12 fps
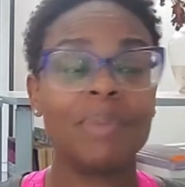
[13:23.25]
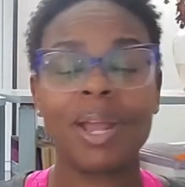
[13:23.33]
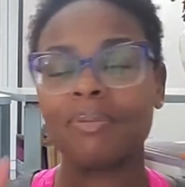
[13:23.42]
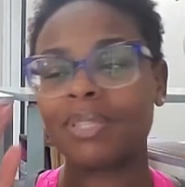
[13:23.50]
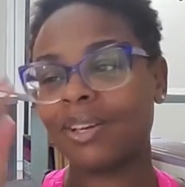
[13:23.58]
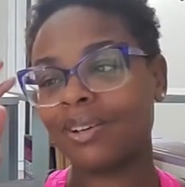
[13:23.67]
And I
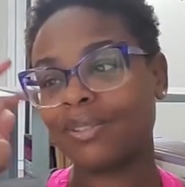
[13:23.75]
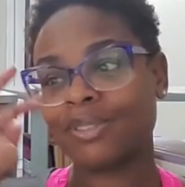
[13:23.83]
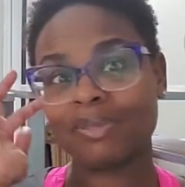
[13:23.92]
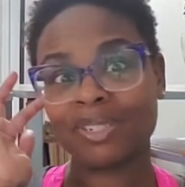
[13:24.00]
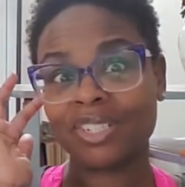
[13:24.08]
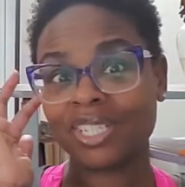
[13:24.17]
was like, oh,
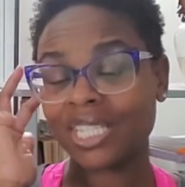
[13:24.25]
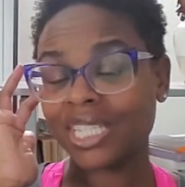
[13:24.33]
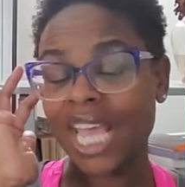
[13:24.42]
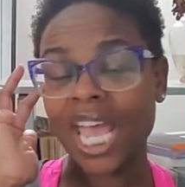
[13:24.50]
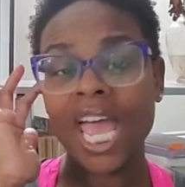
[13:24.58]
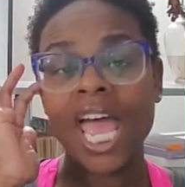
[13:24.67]
sweet Jesus.
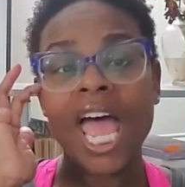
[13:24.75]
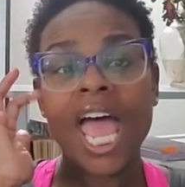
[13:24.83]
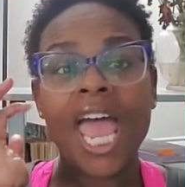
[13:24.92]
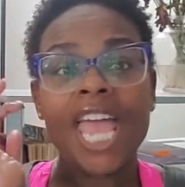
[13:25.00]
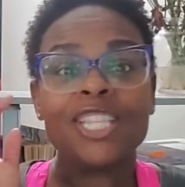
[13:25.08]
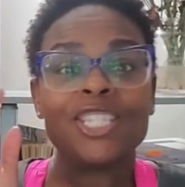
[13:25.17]

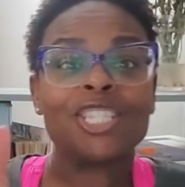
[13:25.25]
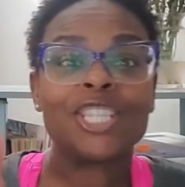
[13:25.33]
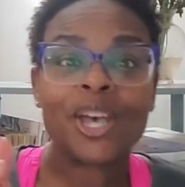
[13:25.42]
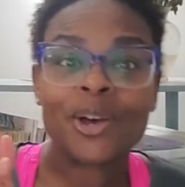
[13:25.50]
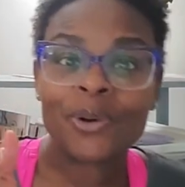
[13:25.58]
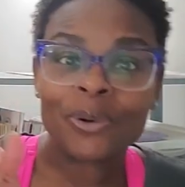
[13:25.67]
And
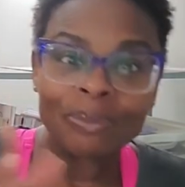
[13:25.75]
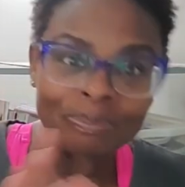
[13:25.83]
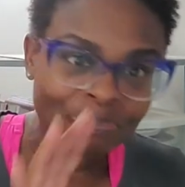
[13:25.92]
so